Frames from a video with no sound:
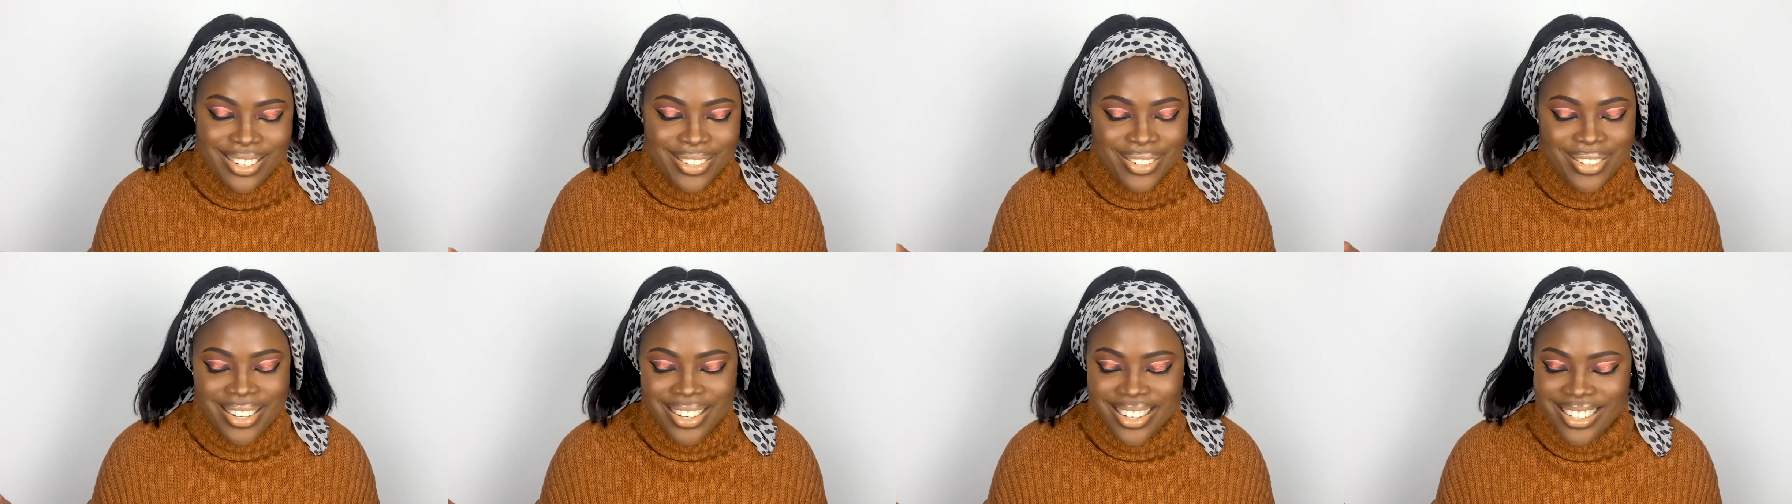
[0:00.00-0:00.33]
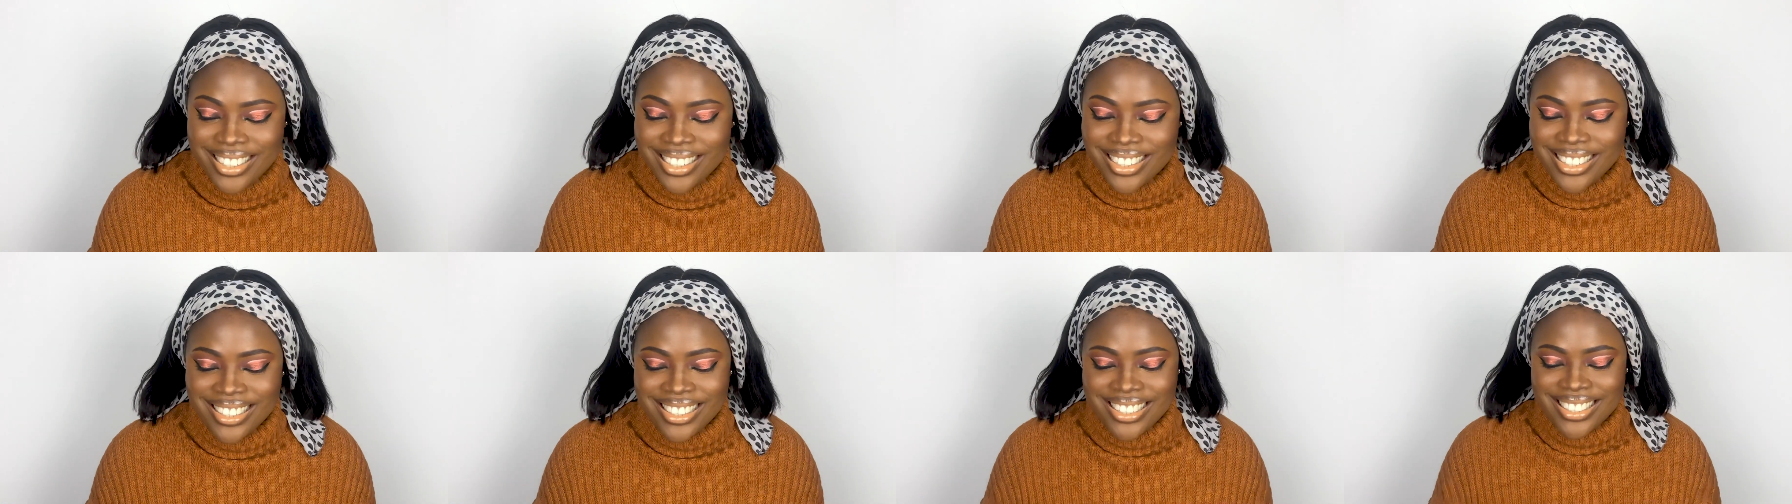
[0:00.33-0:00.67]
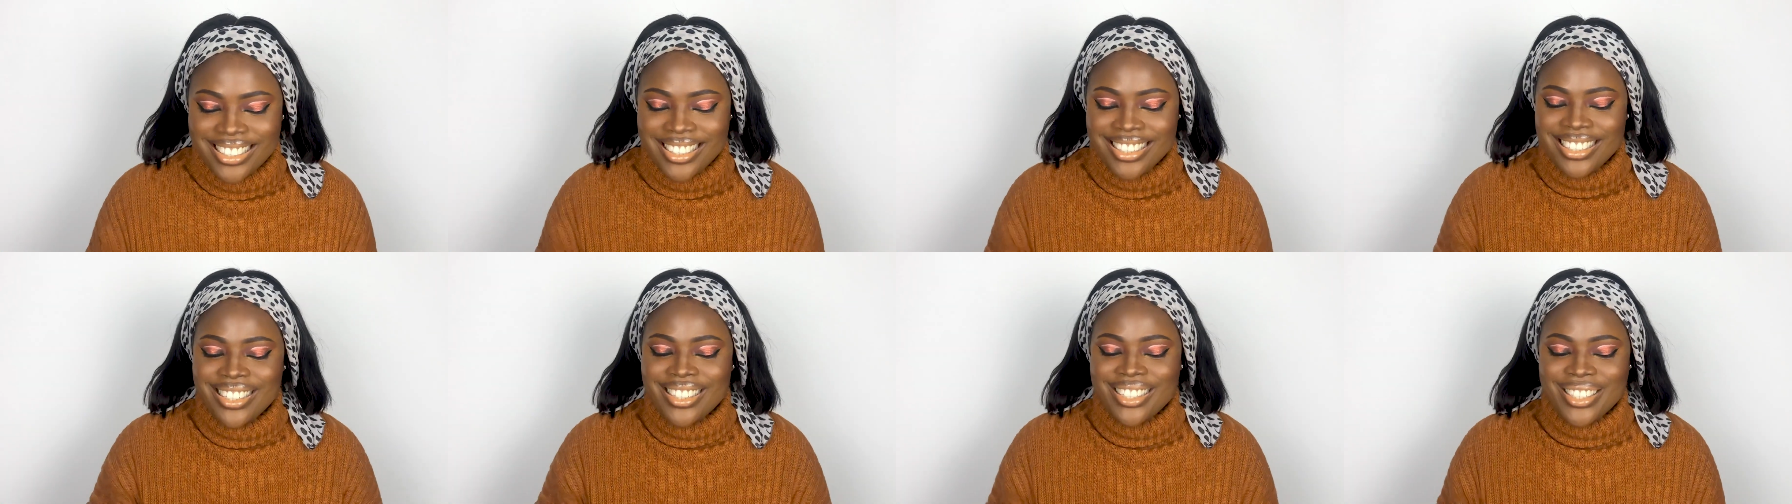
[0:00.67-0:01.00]
Okay,
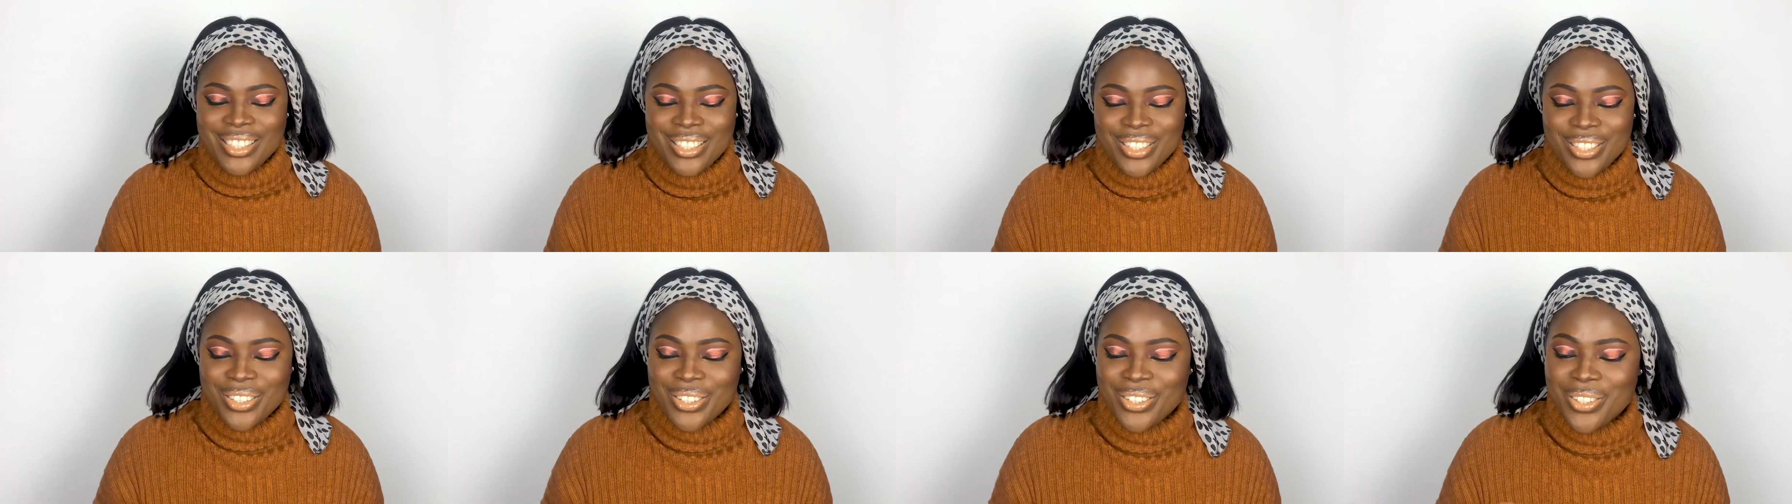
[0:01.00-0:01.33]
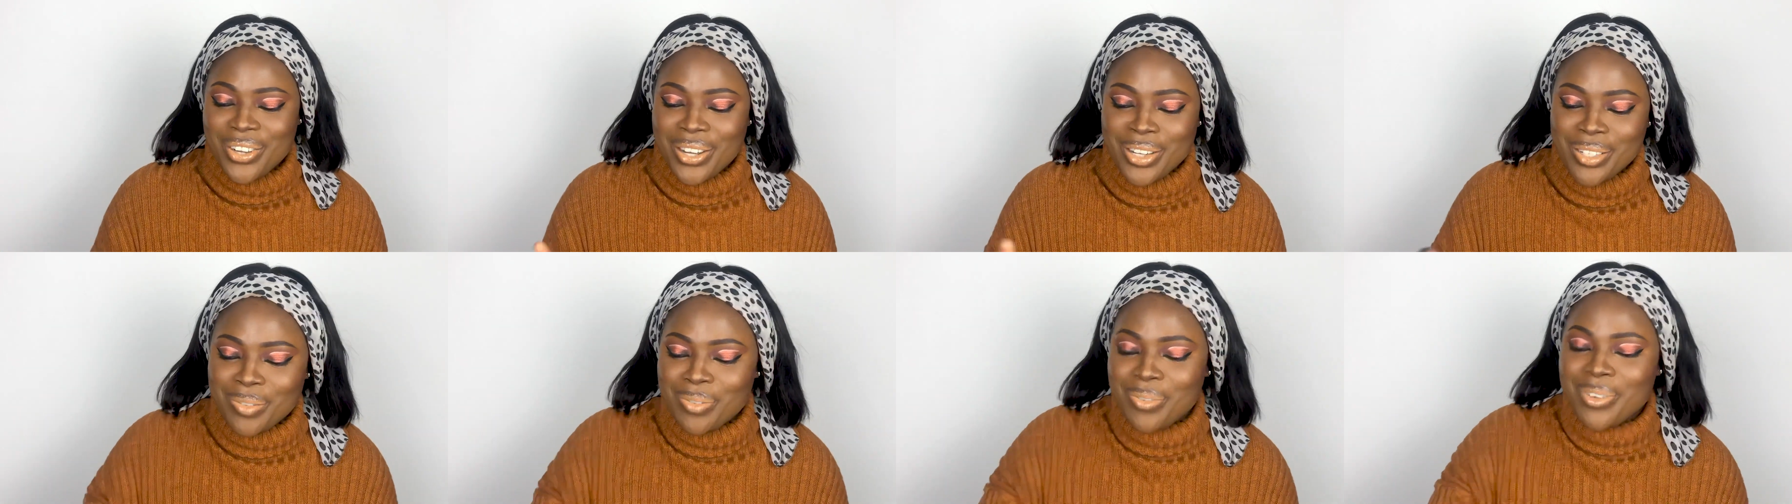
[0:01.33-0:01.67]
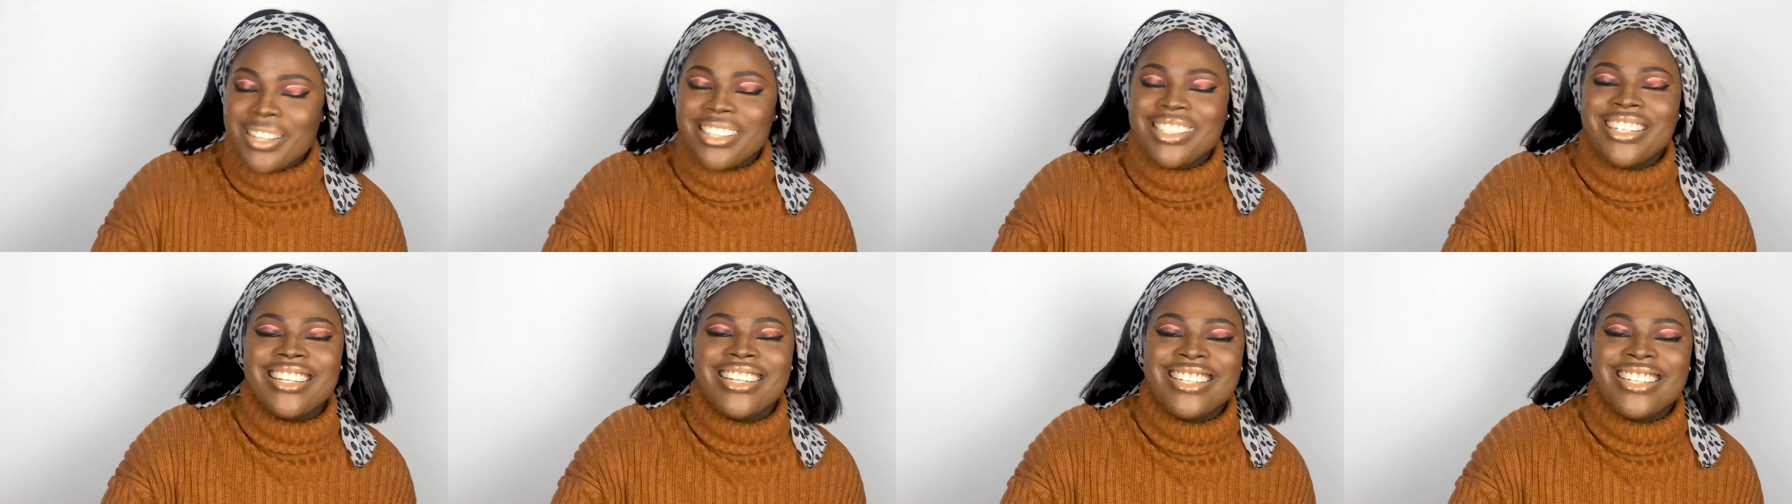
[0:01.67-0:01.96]
so don't expect